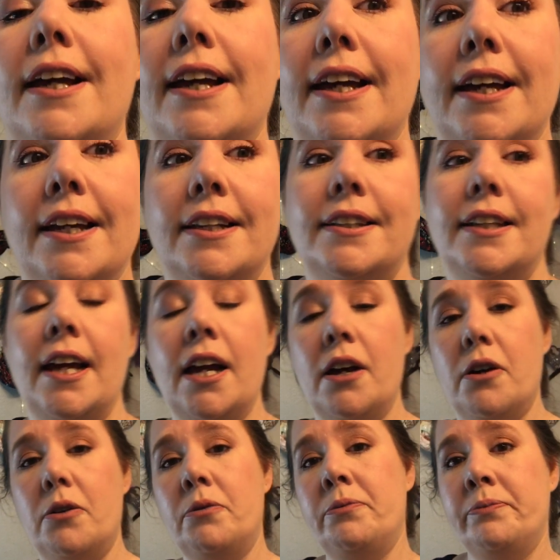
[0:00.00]
And
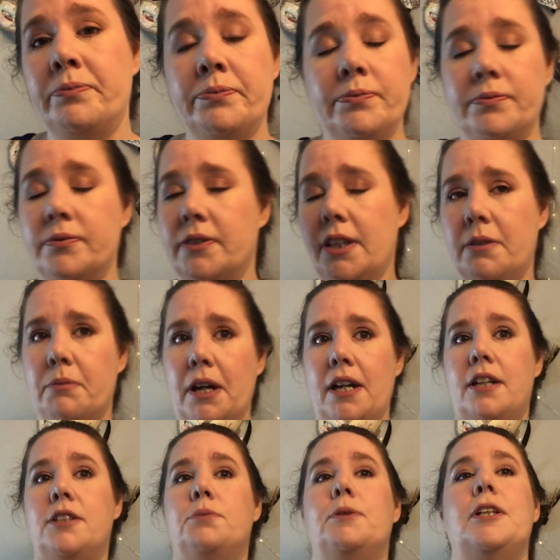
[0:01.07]
now, in my
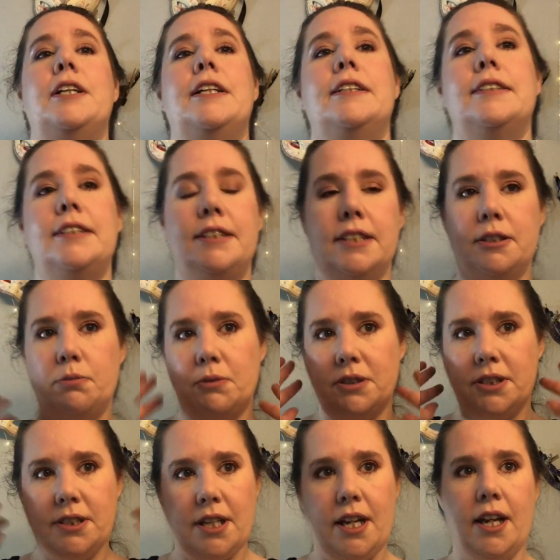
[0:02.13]
experience, this
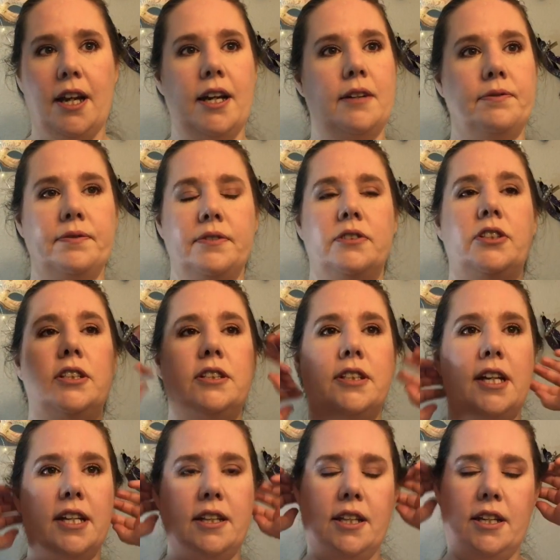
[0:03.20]
will stay just
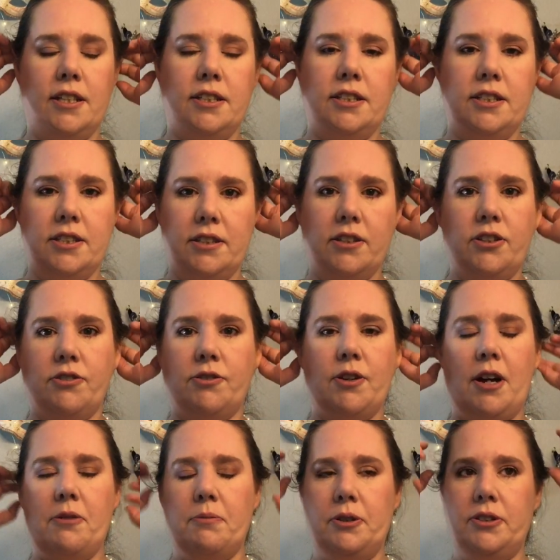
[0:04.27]
like this
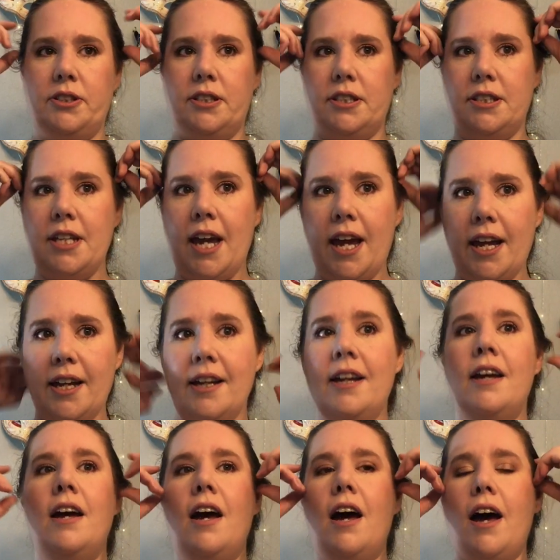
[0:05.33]
throughout most of the day.
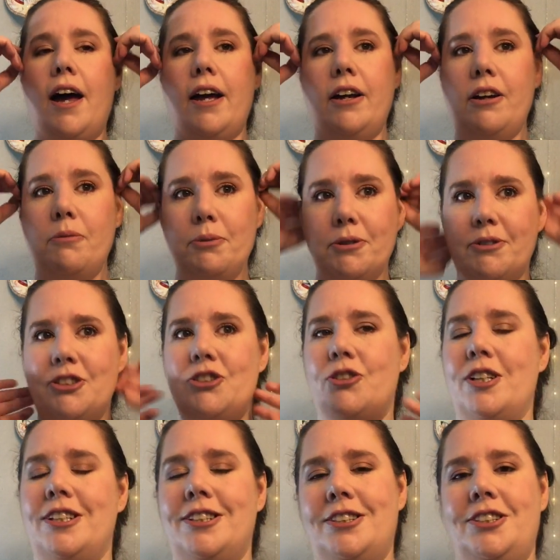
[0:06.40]
I hope you
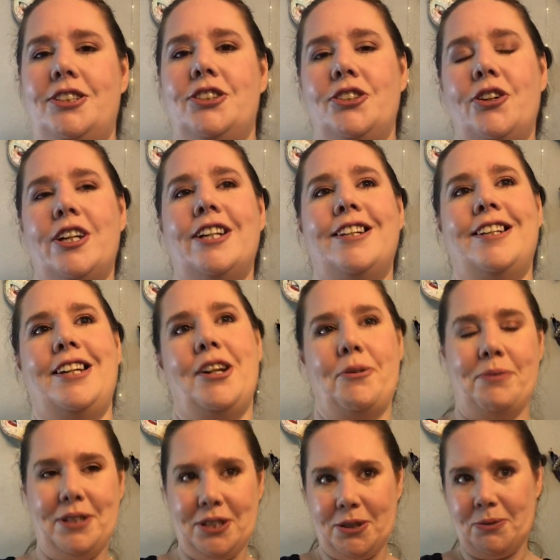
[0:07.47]
enjoyed this tutorial. I
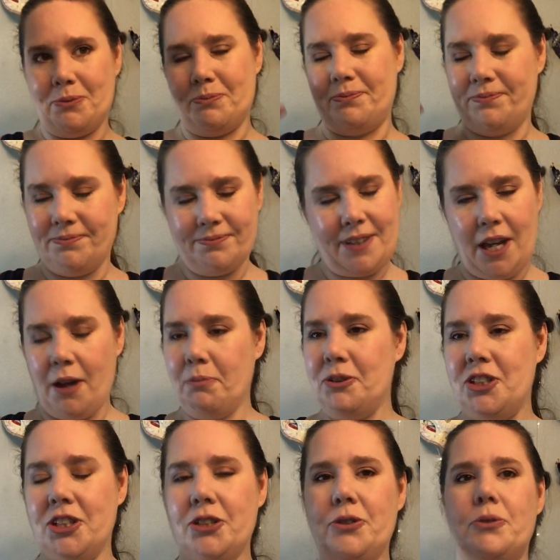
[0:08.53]
hope this
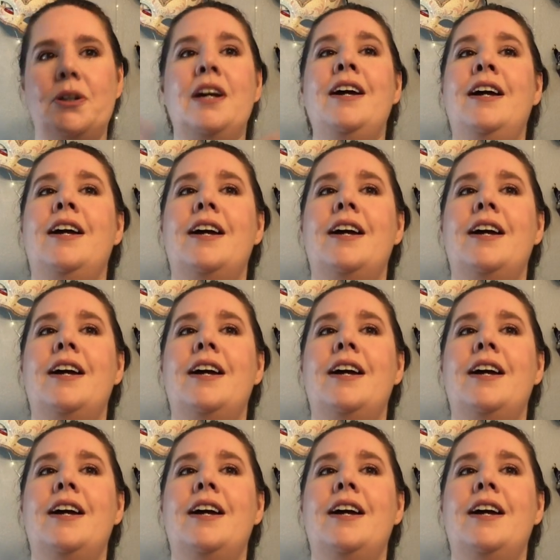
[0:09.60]
helped you.